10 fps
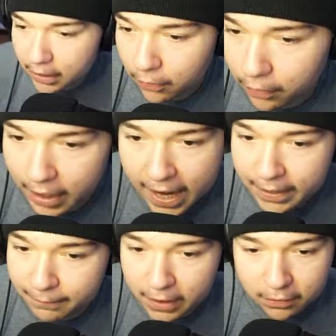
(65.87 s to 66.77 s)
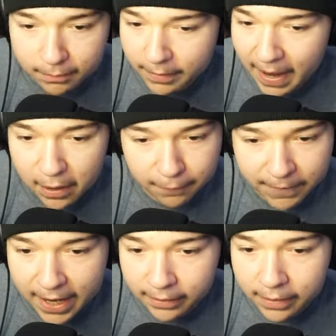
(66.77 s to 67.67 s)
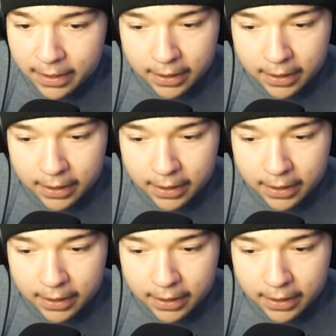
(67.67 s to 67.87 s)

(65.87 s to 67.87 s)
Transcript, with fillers: or any vehicle, matter of fact,